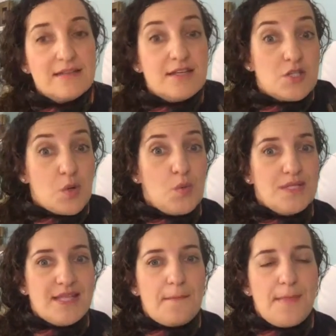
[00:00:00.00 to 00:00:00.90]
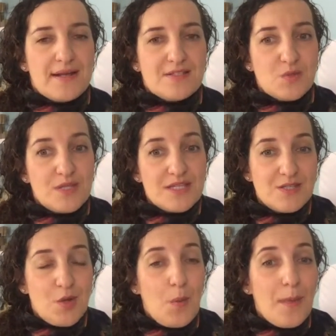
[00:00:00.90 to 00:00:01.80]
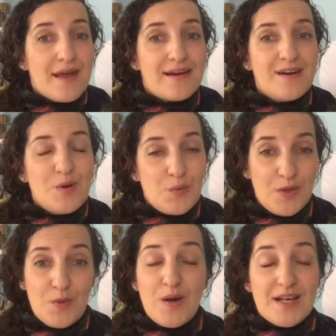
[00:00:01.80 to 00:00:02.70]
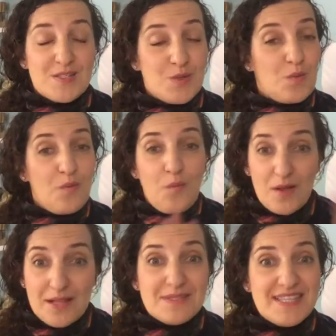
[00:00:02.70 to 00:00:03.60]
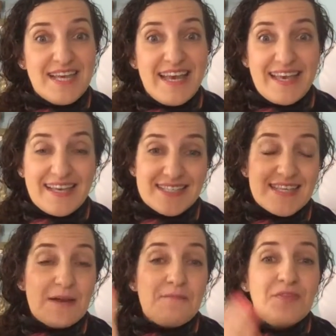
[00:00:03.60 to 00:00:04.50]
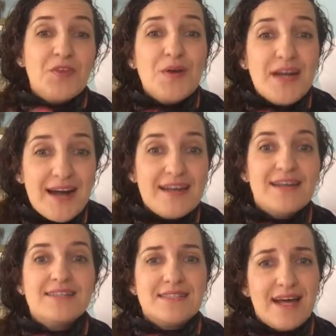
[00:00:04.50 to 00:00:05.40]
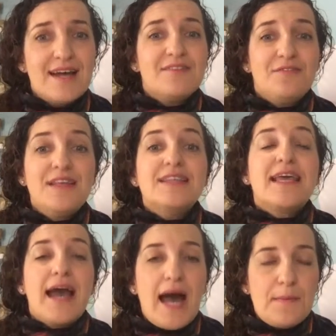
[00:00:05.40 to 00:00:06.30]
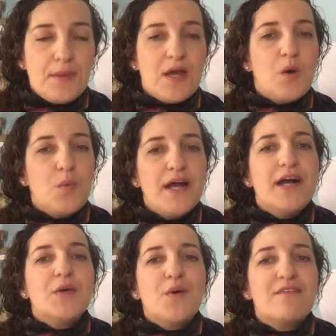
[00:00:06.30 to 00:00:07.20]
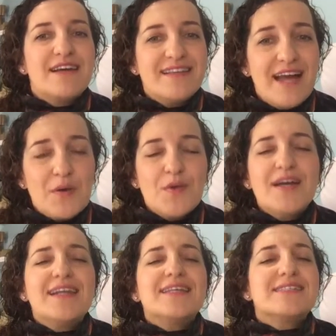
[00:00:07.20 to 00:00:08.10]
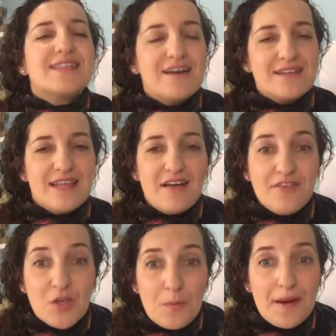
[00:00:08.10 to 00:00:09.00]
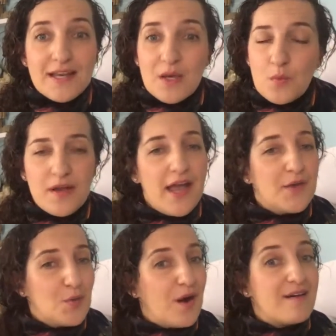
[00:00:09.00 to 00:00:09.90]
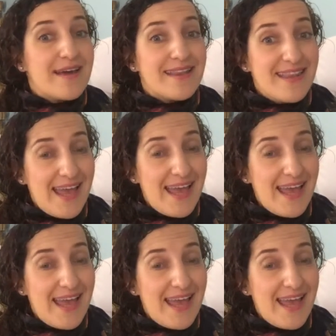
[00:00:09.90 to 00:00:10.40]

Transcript: there's always that but. So there's no matter where you are. So what I'm saying is, you gotta start feeling happy where you are right now. You gotta start loving your body where you are right